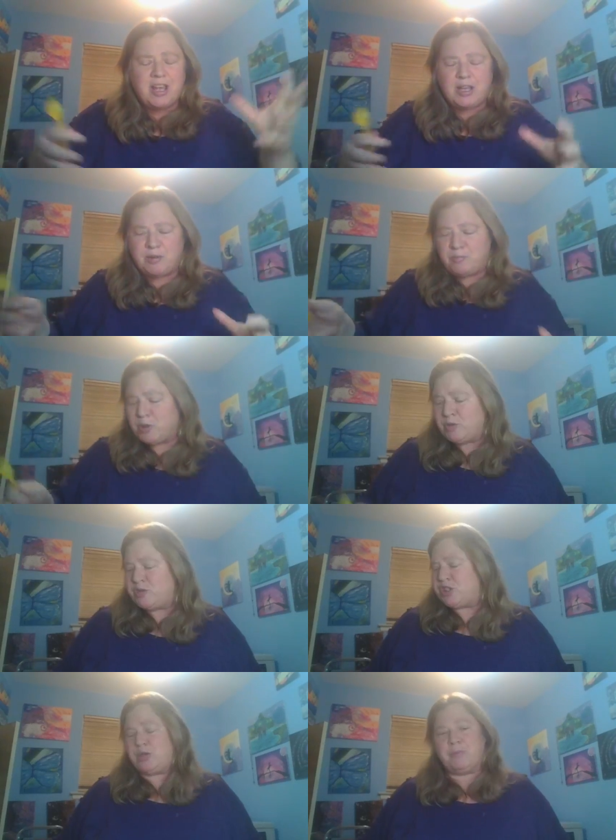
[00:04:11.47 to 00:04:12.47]
it
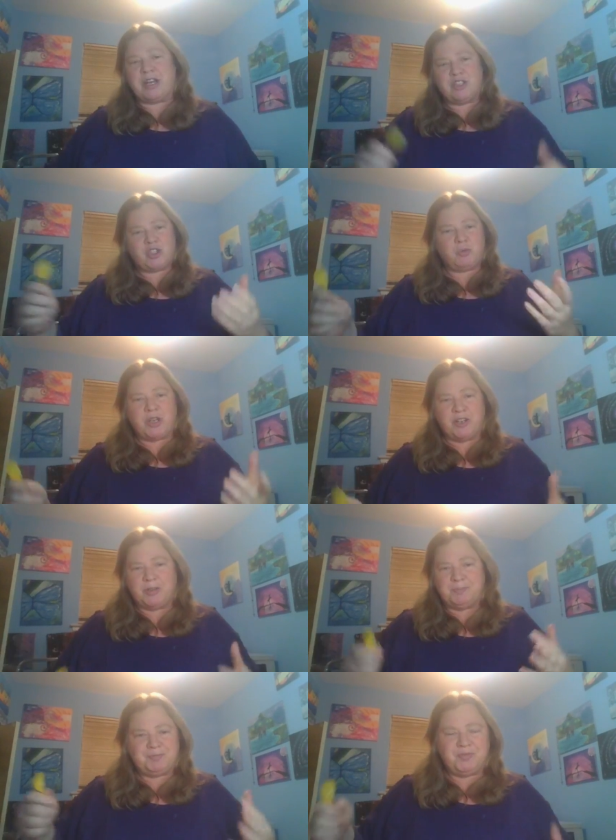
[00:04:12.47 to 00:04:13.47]
moves too much
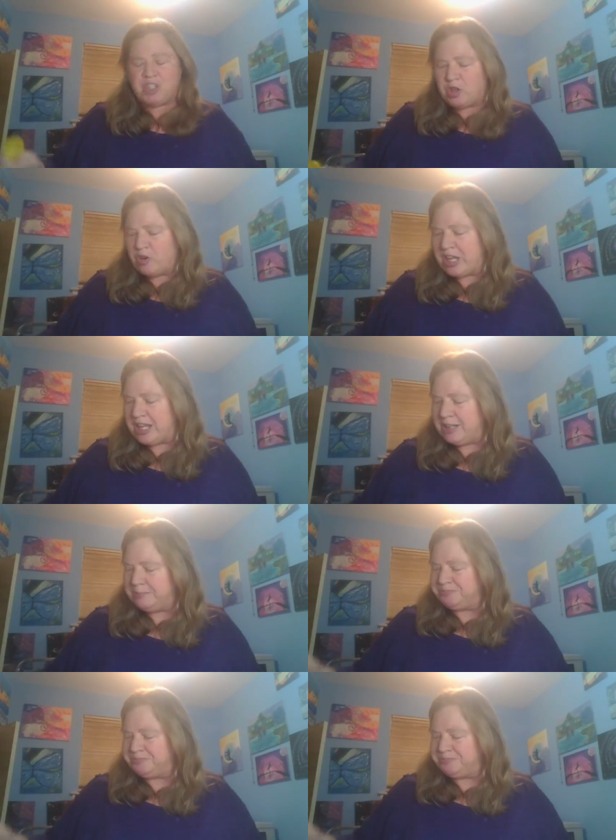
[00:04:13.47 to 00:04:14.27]
where you don't get